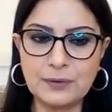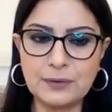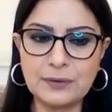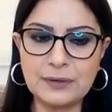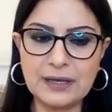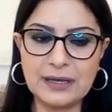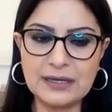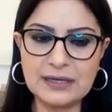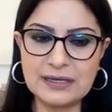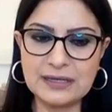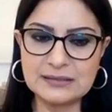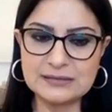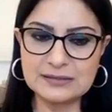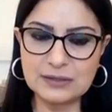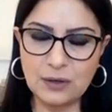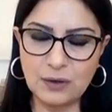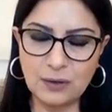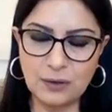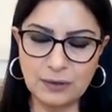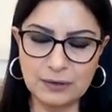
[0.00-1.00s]
it's
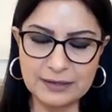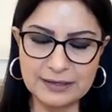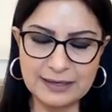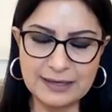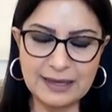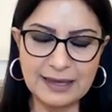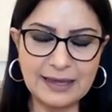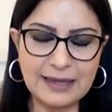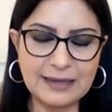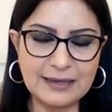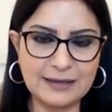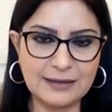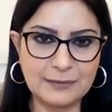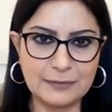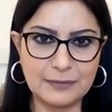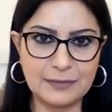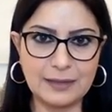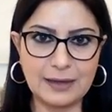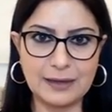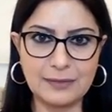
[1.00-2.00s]
okay
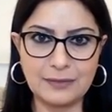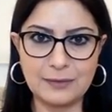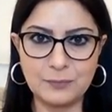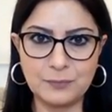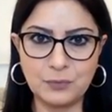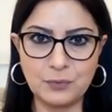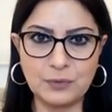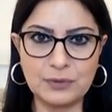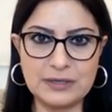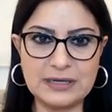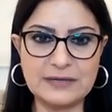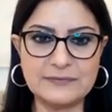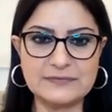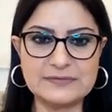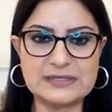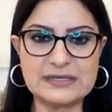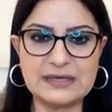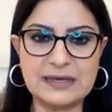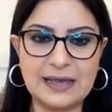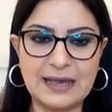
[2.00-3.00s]
that the moon leaves
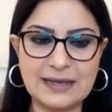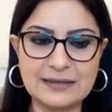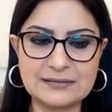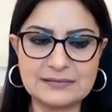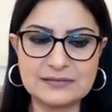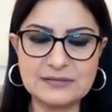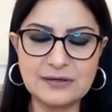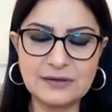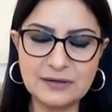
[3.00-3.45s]
Cancer.